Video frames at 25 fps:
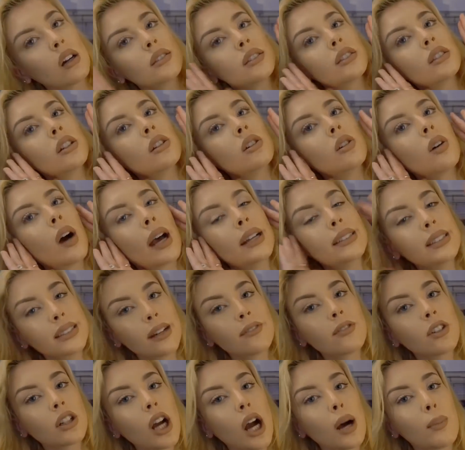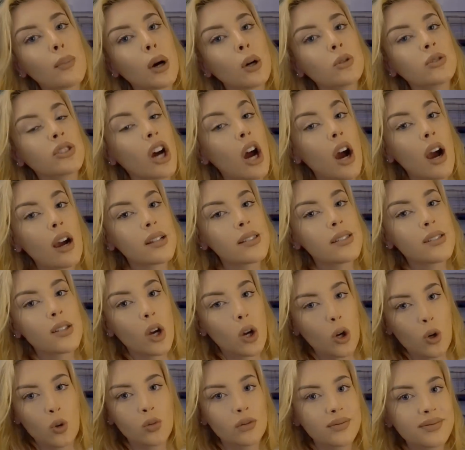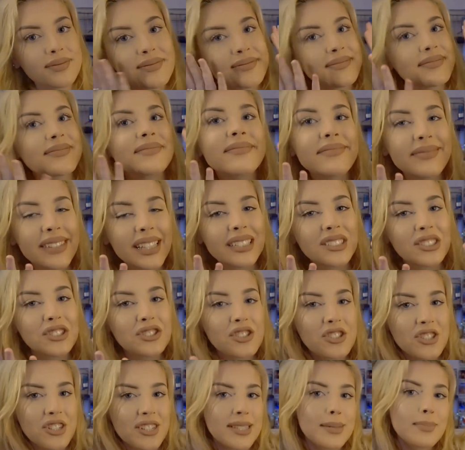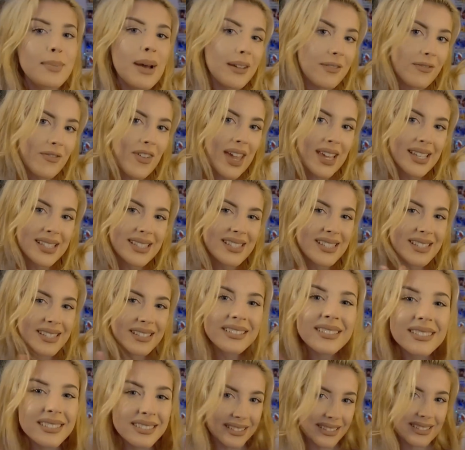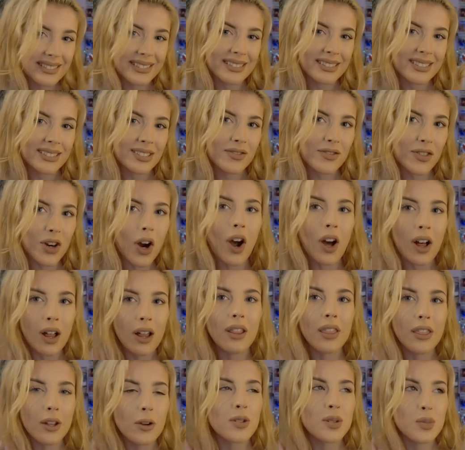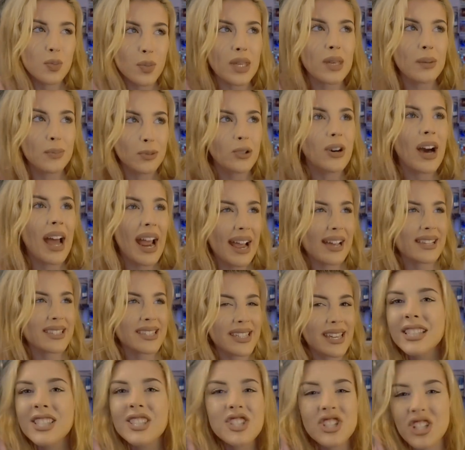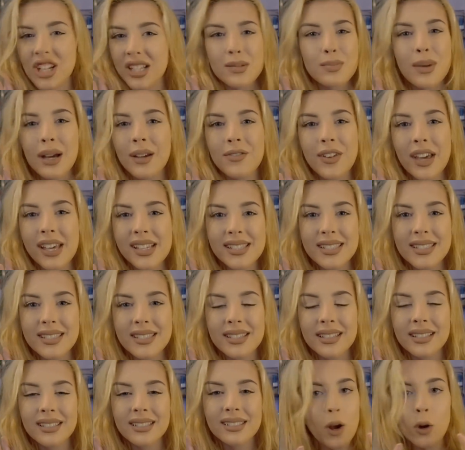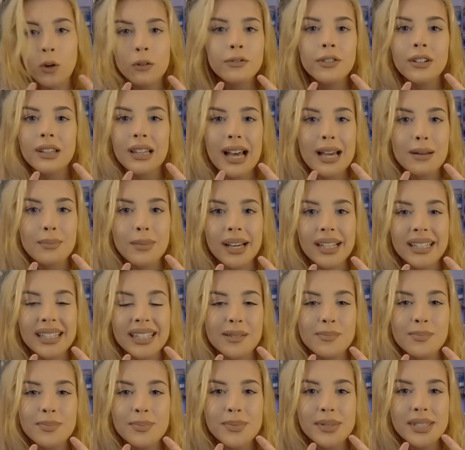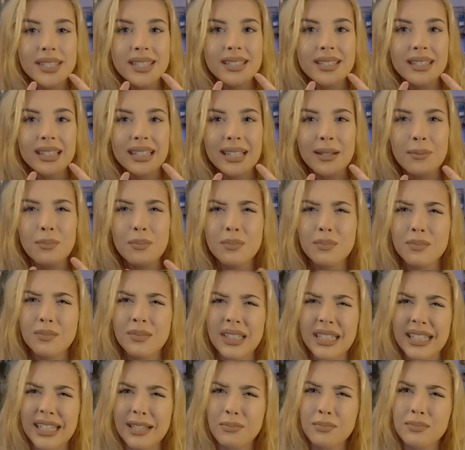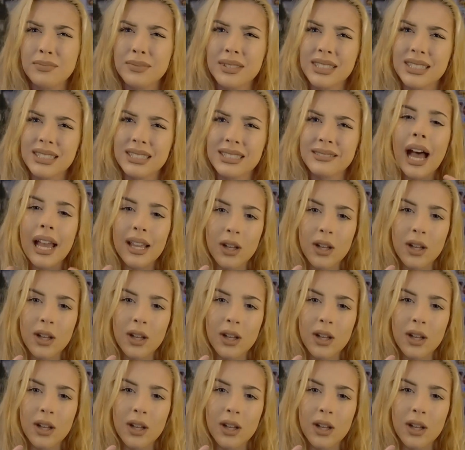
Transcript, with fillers: Also, I never got Botox, so this is just my face for all those people asked. It's just my face. I overline my lips, limp, limps.